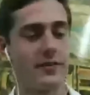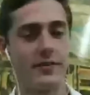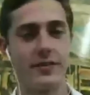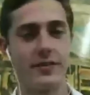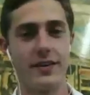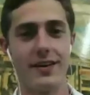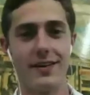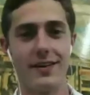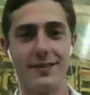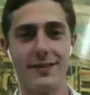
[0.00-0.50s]

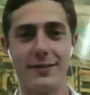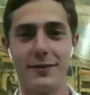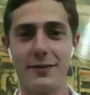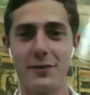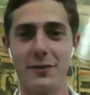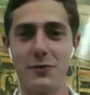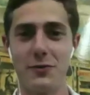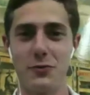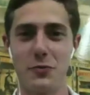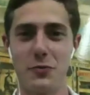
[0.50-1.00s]
Yes,
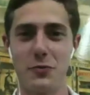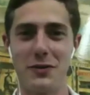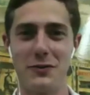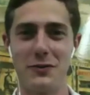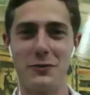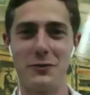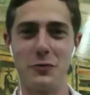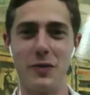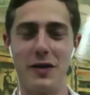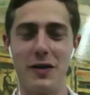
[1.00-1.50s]
in the usual
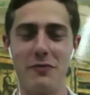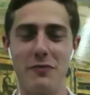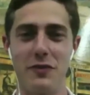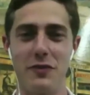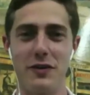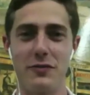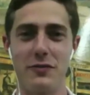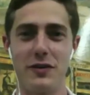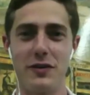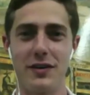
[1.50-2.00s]
places.
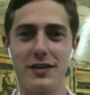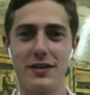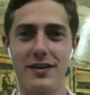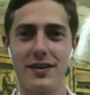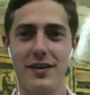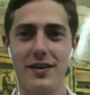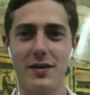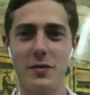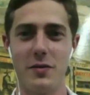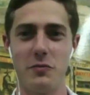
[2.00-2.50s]

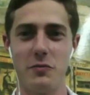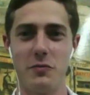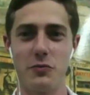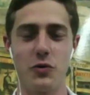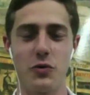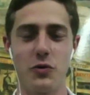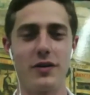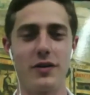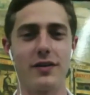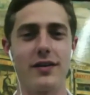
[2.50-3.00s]
Badphilosophy.com,
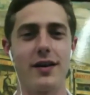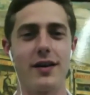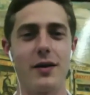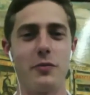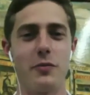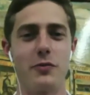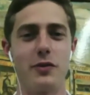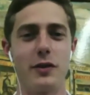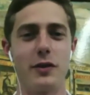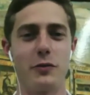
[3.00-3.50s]

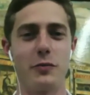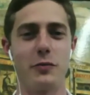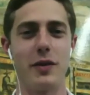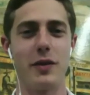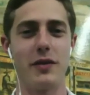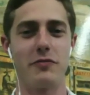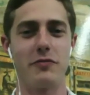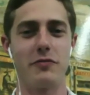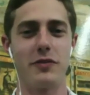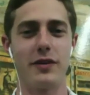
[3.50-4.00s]

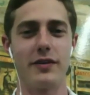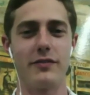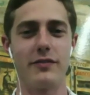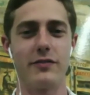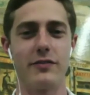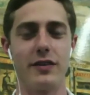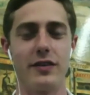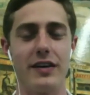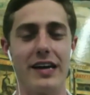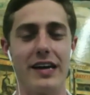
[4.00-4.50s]

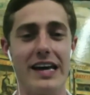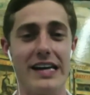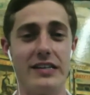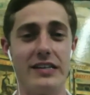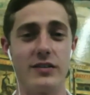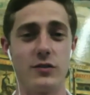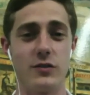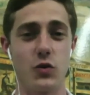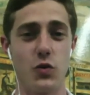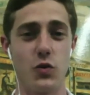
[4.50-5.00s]
Twitter.com/badphilosophy,
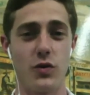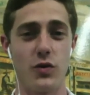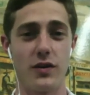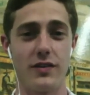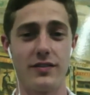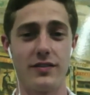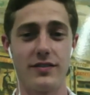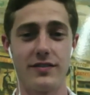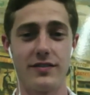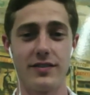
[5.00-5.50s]

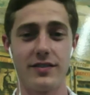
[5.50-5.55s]
storrents,